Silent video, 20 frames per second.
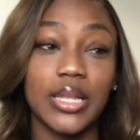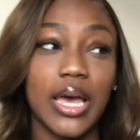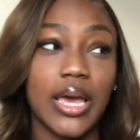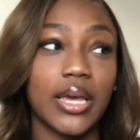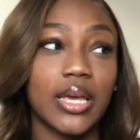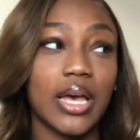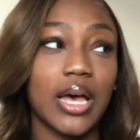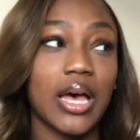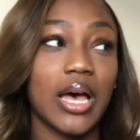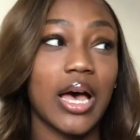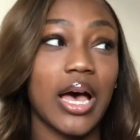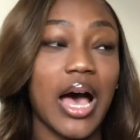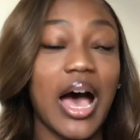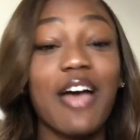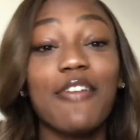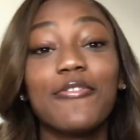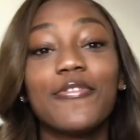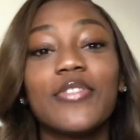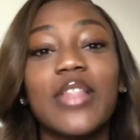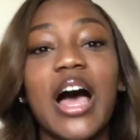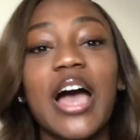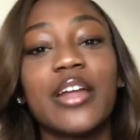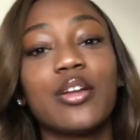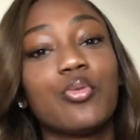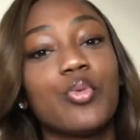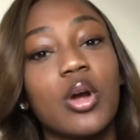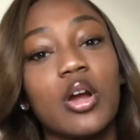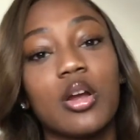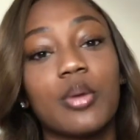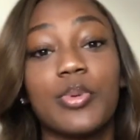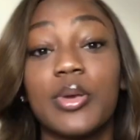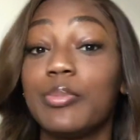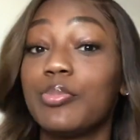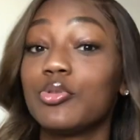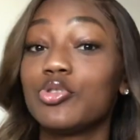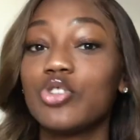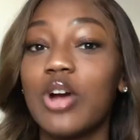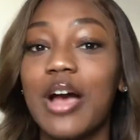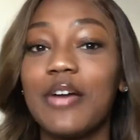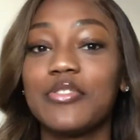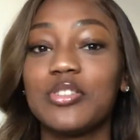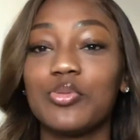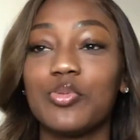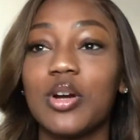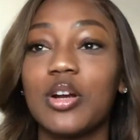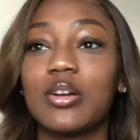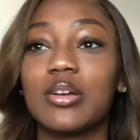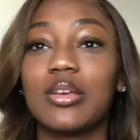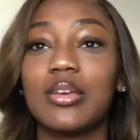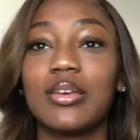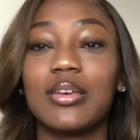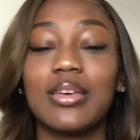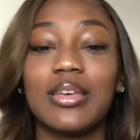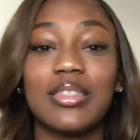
Like, I fly to work, people drive to work.